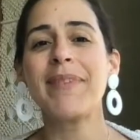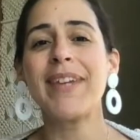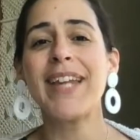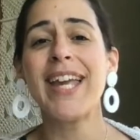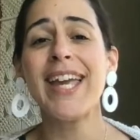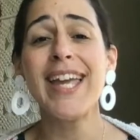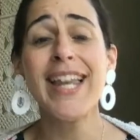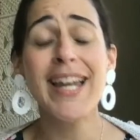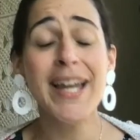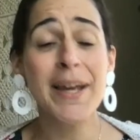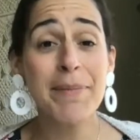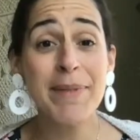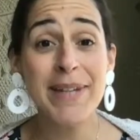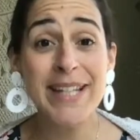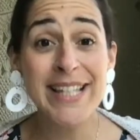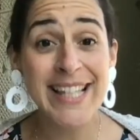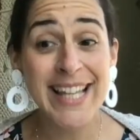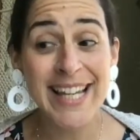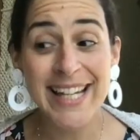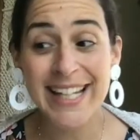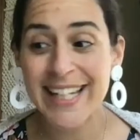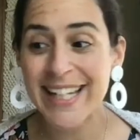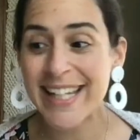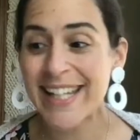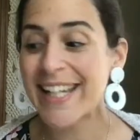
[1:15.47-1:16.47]
and I'm
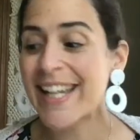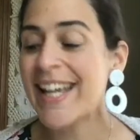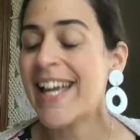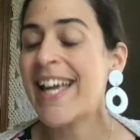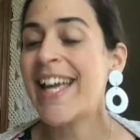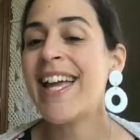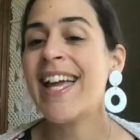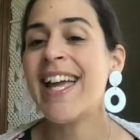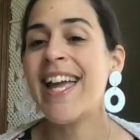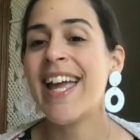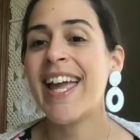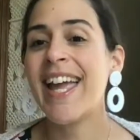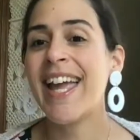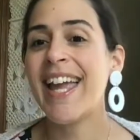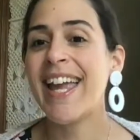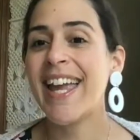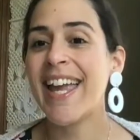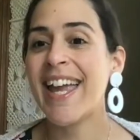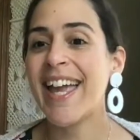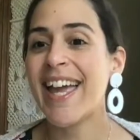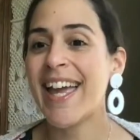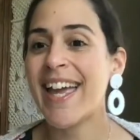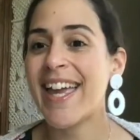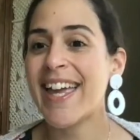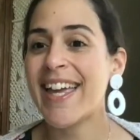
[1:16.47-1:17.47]
excited.
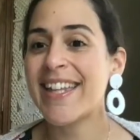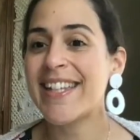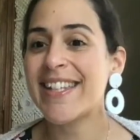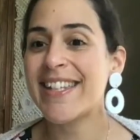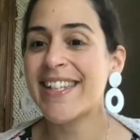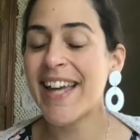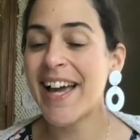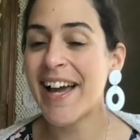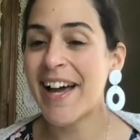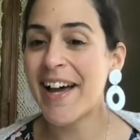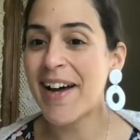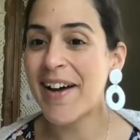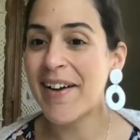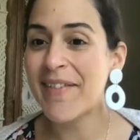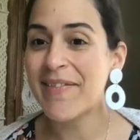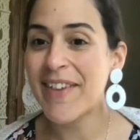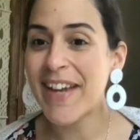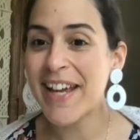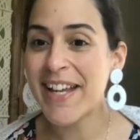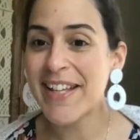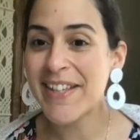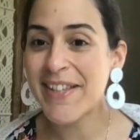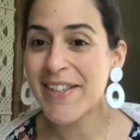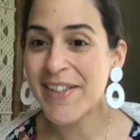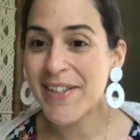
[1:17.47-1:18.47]
And
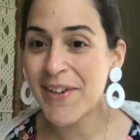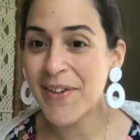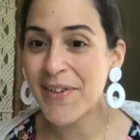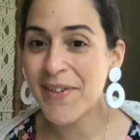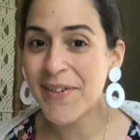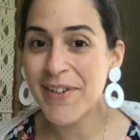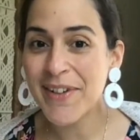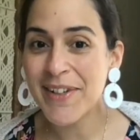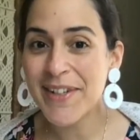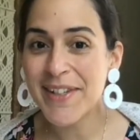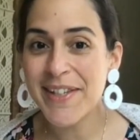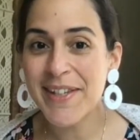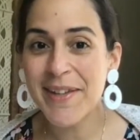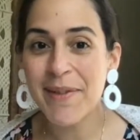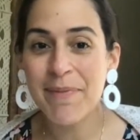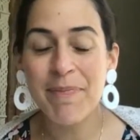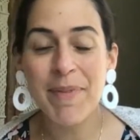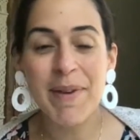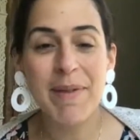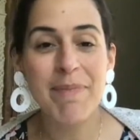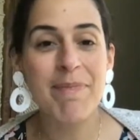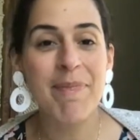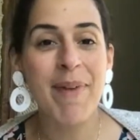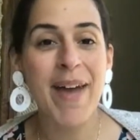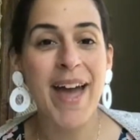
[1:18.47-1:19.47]
it's so good to
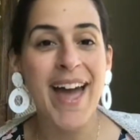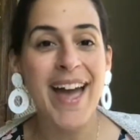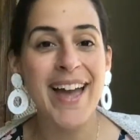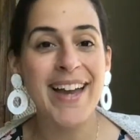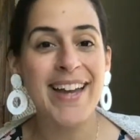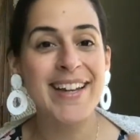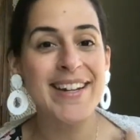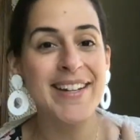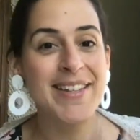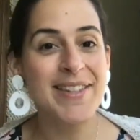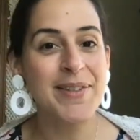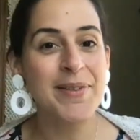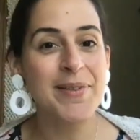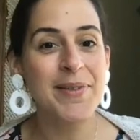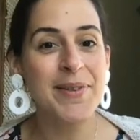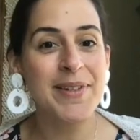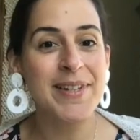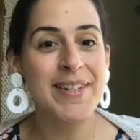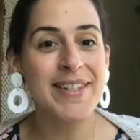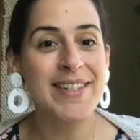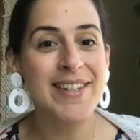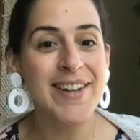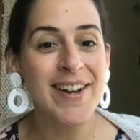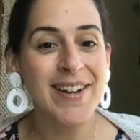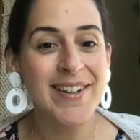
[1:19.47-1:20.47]
be back, and it's so good
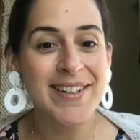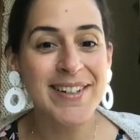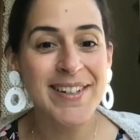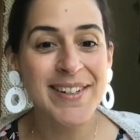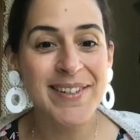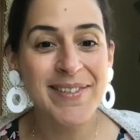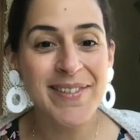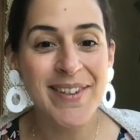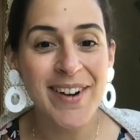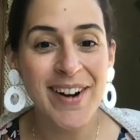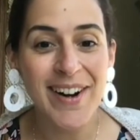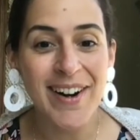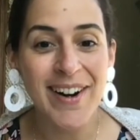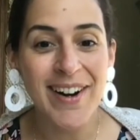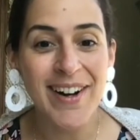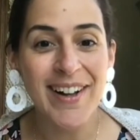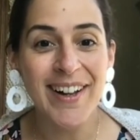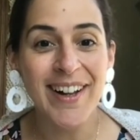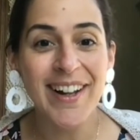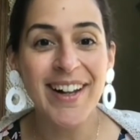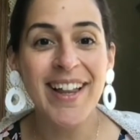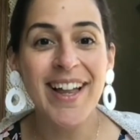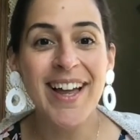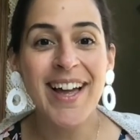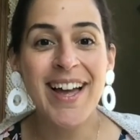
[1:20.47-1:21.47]
to talk to you
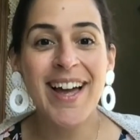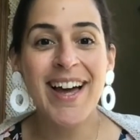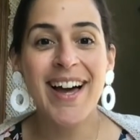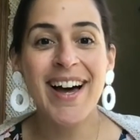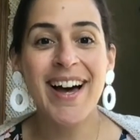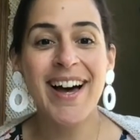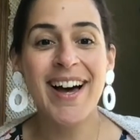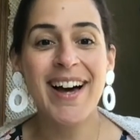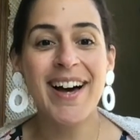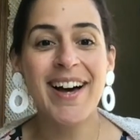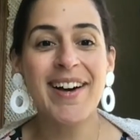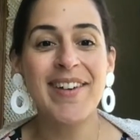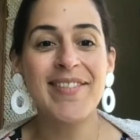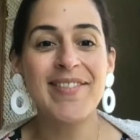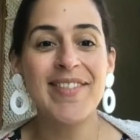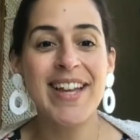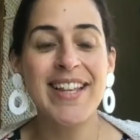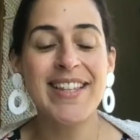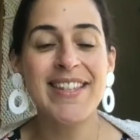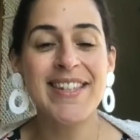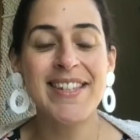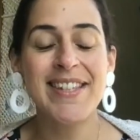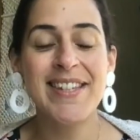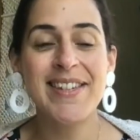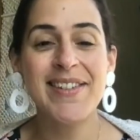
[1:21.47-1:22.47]
all
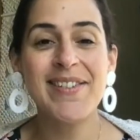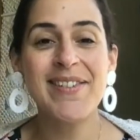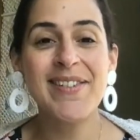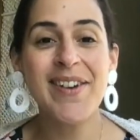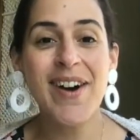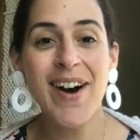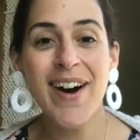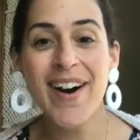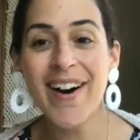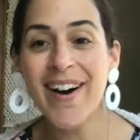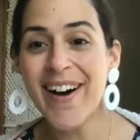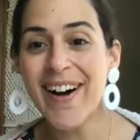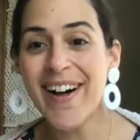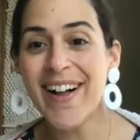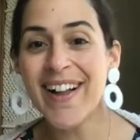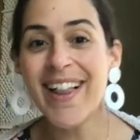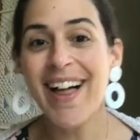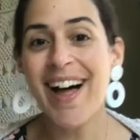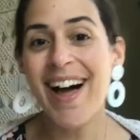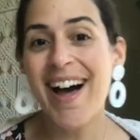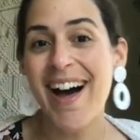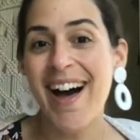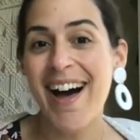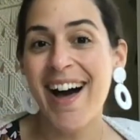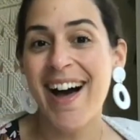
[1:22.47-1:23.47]
and see you all
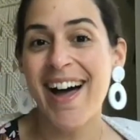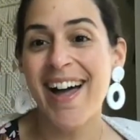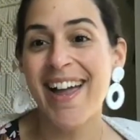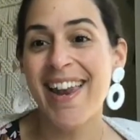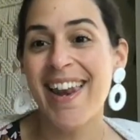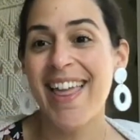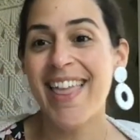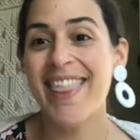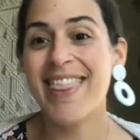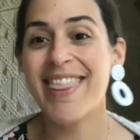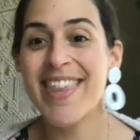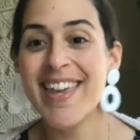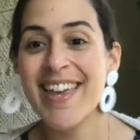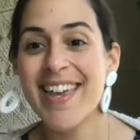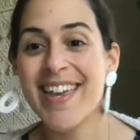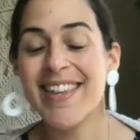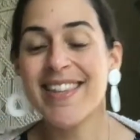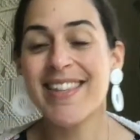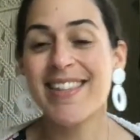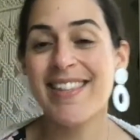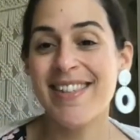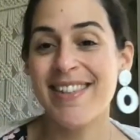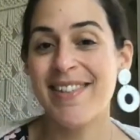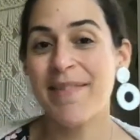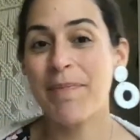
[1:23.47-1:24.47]
on this
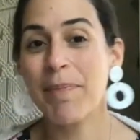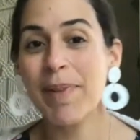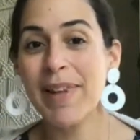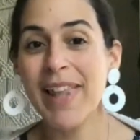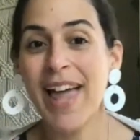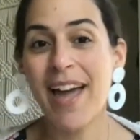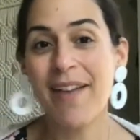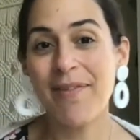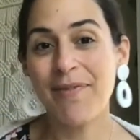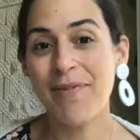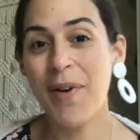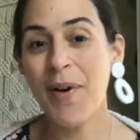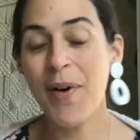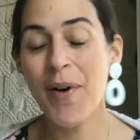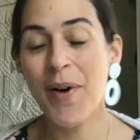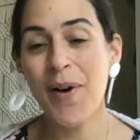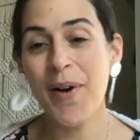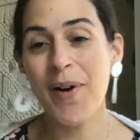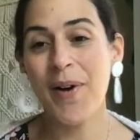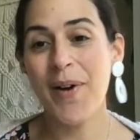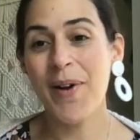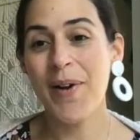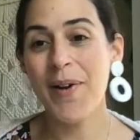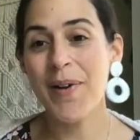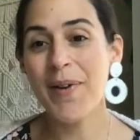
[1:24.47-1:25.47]

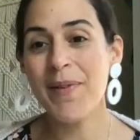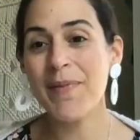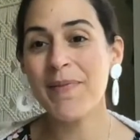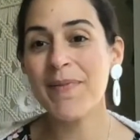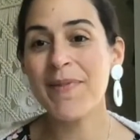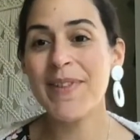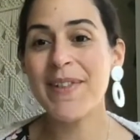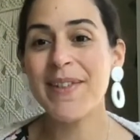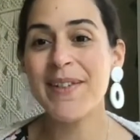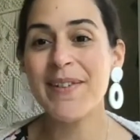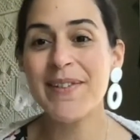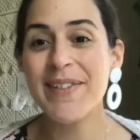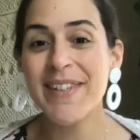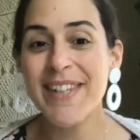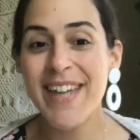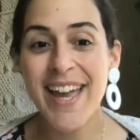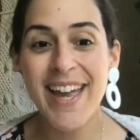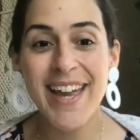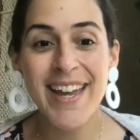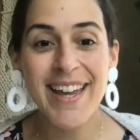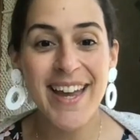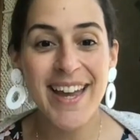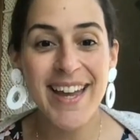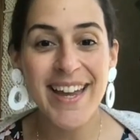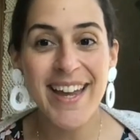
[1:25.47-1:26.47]
platform. So
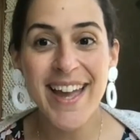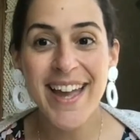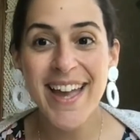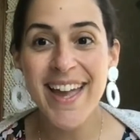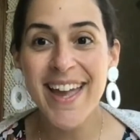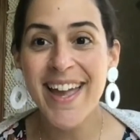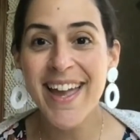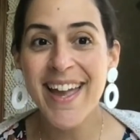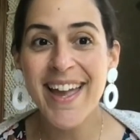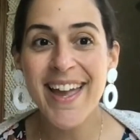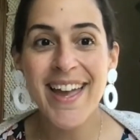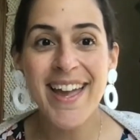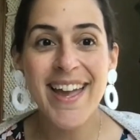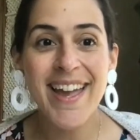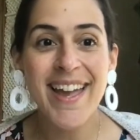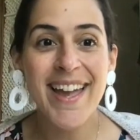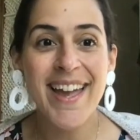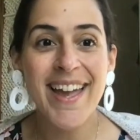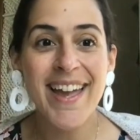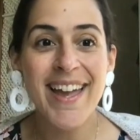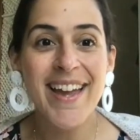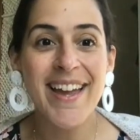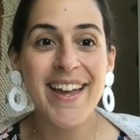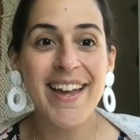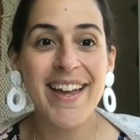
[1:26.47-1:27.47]
yay, yay,
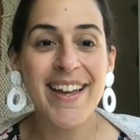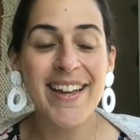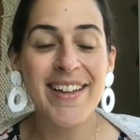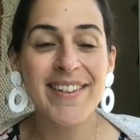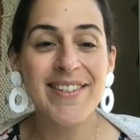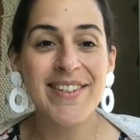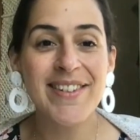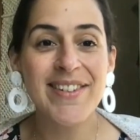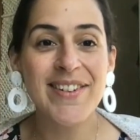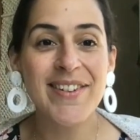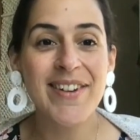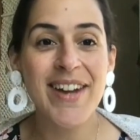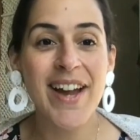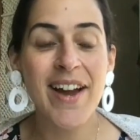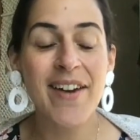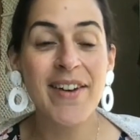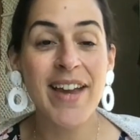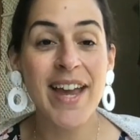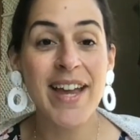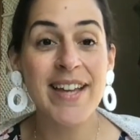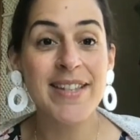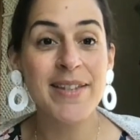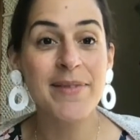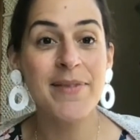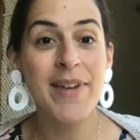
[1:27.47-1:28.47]
yay! Enjoy.
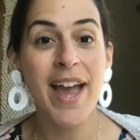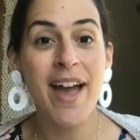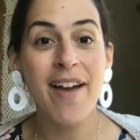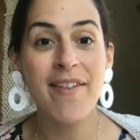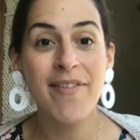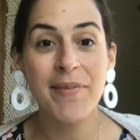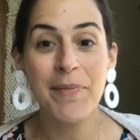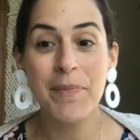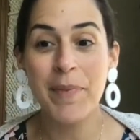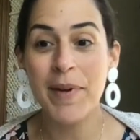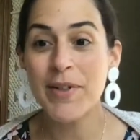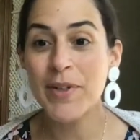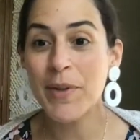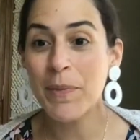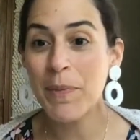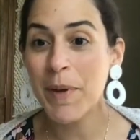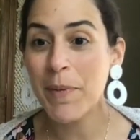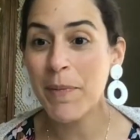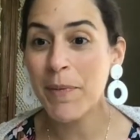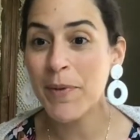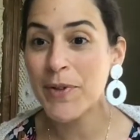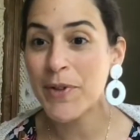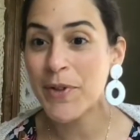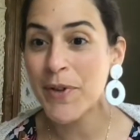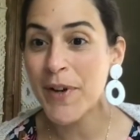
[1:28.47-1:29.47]
Okay, so we have a bunch of
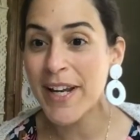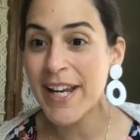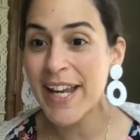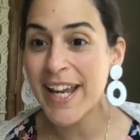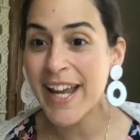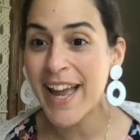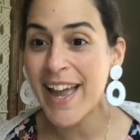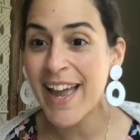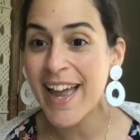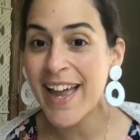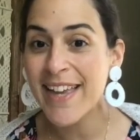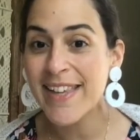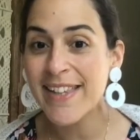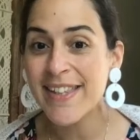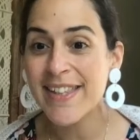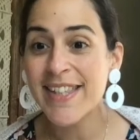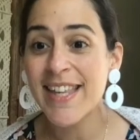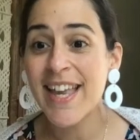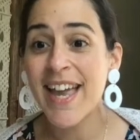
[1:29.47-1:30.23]
people joining us.